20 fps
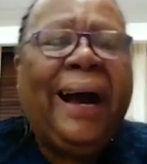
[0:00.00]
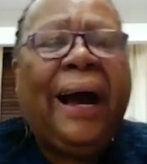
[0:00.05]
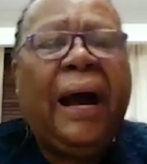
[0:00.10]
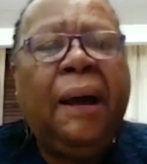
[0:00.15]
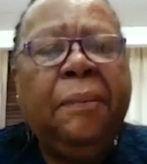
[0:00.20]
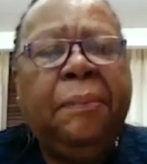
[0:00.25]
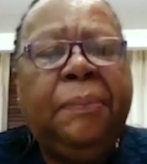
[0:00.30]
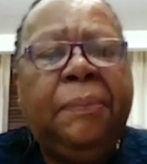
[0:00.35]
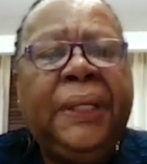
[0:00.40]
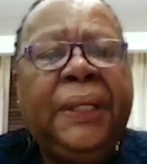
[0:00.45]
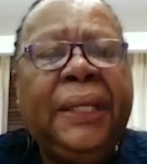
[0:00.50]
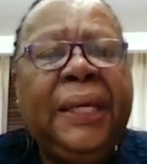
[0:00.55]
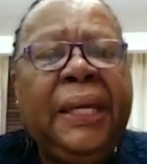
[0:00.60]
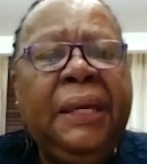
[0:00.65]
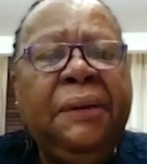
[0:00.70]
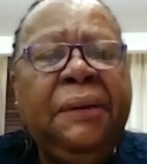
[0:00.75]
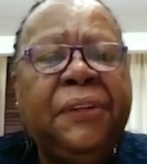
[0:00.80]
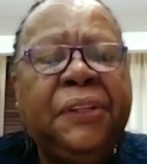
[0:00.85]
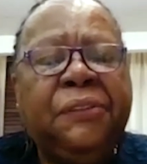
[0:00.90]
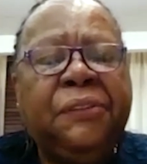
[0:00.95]
I
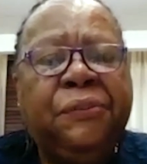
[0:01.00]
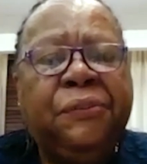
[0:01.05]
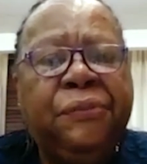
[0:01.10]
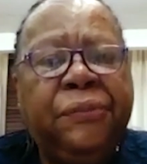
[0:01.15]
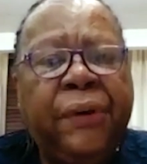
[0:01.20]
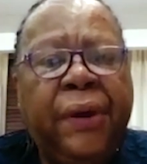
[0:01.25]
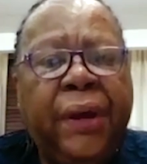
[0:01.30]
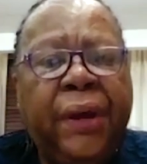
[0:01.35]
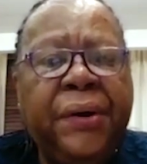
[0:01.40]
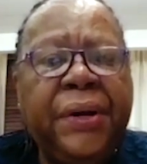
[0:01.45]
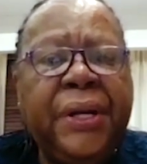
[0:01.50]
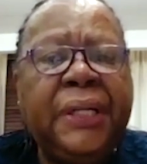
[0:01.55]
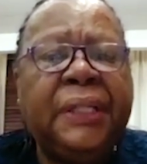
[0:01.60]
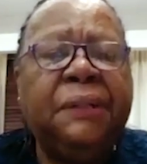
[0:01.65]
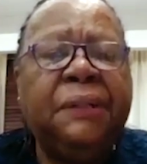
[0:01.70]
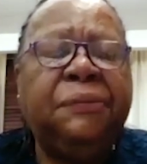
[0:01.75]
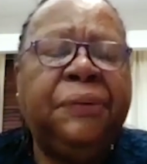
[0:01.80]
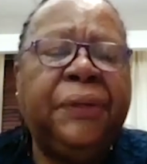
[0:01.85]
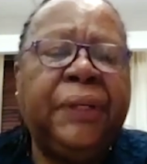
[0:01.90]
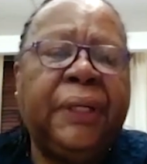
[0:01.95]
believe it's very
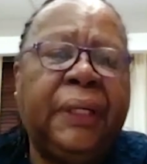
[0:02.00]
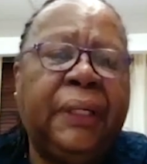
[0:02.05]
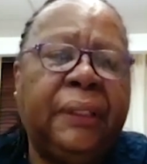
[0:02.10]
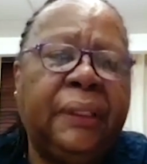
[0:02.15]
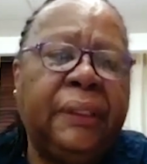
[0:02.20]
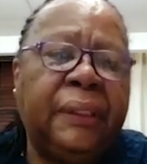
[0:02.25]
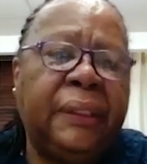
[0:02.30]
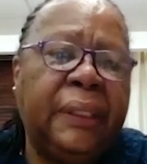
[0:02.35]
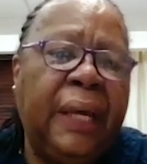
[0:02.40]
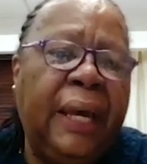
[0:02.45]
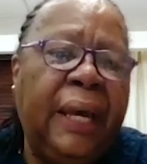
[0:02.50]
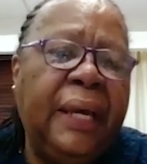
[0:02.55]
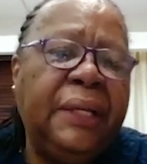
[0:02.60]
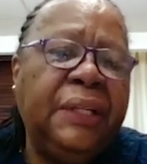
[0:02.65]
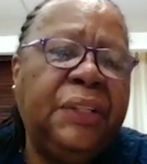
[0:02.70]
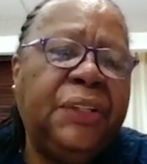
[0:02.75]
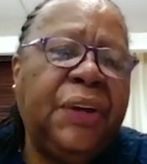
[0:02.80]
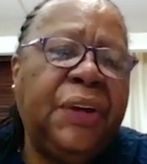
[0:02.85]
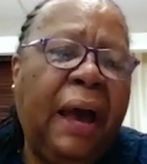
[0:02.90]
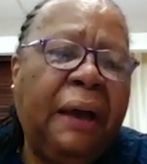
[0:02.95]
difficult
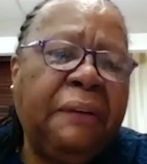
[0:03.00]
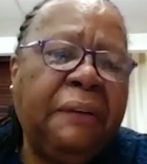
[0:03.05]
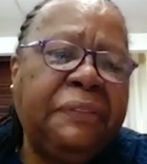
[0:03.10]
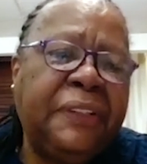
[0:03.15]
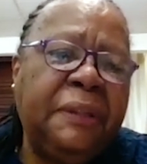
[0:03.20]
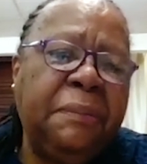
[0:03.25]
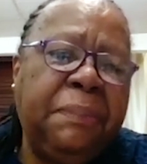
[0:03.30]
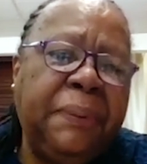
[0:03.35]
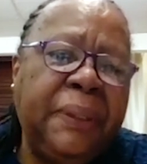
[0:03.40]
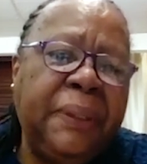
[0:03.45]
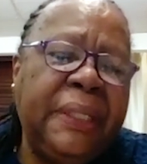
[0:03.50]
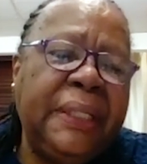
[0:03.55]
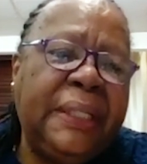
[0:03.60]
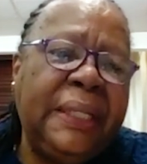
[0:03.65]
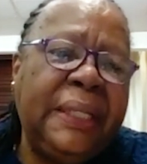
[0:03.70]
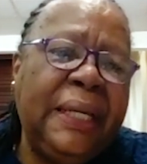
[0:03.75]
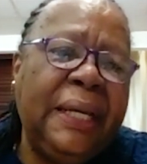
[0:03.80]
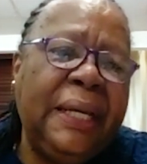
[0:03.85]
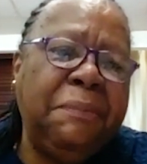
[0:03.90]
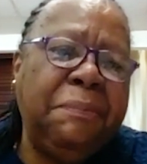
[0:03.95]
to have
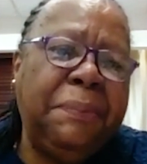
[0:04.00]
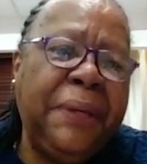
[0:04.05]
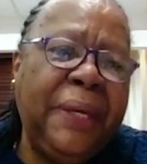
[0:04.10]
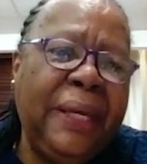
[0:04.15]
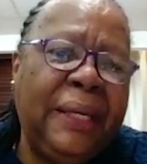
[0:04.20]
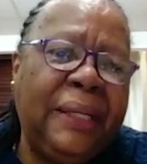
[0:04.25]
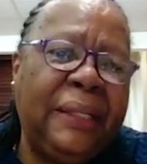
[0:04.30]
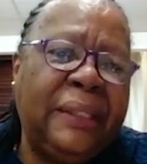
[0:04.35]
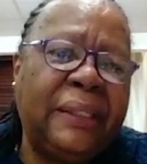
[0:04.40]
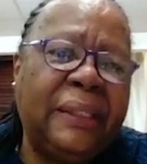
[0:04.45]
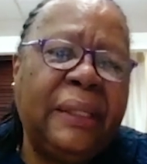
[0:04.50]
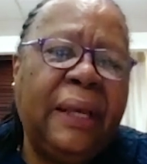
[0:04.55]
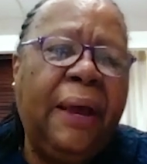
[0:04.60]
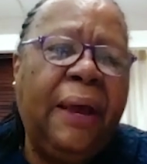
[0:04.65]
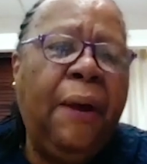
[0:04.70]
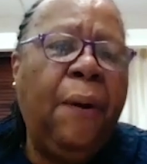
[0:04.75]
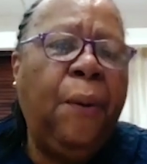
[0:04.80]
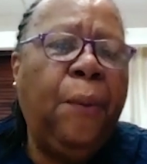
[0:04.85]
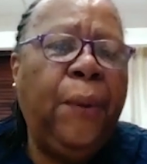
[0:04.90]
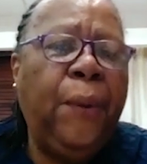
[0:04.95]
stability and peace
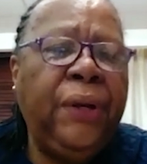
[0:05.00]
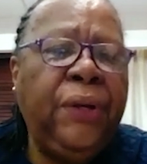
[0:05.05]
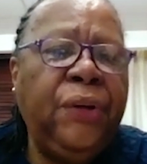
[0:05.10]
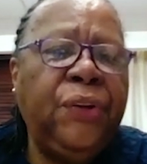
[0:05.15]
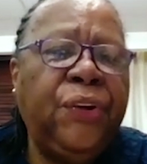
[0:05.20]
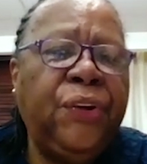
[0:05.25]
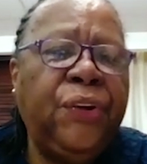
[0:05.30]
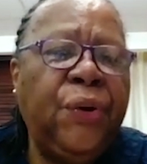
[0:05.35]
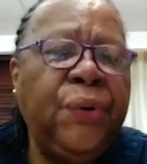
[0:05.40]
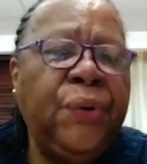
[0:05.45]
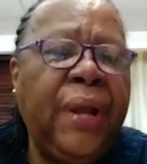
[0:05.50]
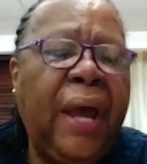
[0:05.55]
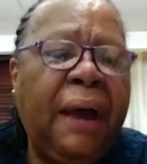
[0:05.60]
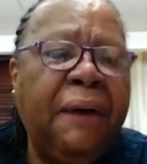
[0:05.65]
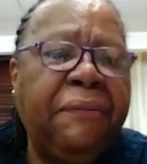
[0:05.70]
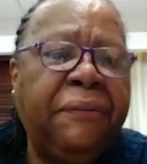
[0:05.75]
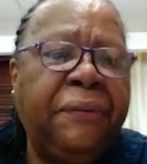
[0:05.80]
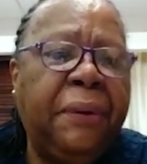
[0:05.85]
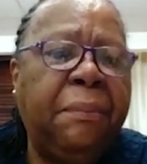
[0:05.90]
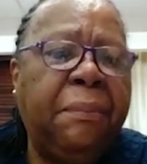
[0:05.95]
when you don't
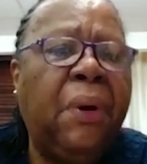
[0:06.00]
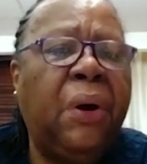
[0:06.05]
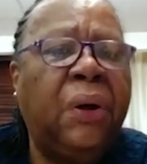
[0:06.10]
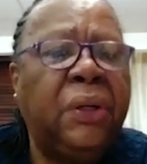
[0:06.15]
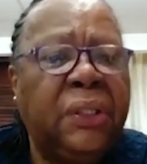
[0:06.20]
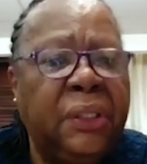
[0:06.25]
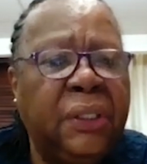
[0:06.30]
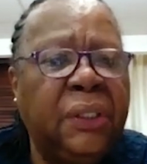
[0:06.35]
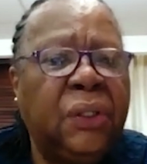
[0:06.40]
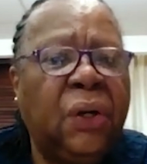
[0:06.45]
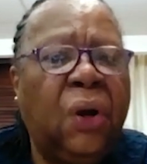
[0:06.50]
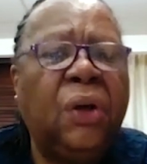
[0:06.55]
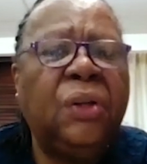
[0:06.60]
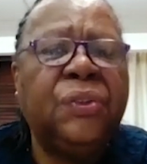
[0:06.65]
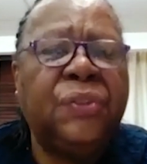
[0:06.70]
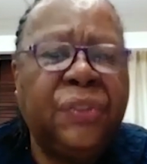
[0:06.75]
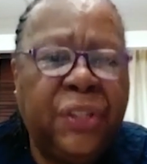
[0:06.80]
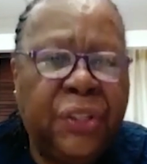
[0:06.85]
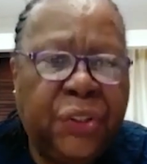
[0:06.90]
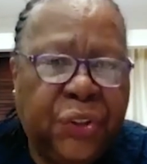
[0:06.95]
have a modern
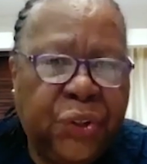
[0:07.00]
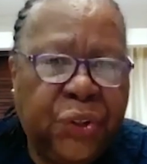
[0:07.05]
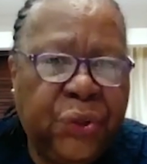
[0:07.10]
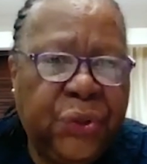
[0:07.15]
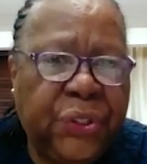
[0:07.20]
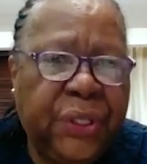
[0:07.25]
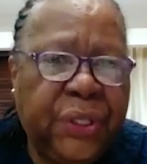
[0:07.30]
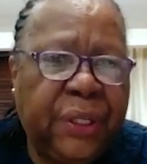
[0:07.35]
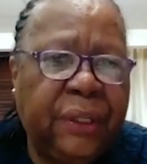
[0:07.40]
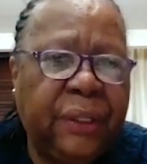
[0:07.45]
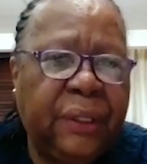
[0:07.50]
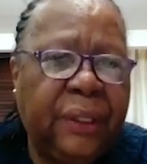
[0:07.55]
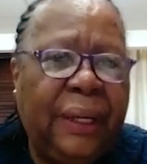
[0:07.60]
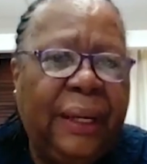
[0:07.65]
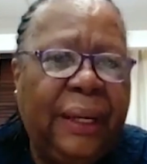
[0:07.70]
constitution.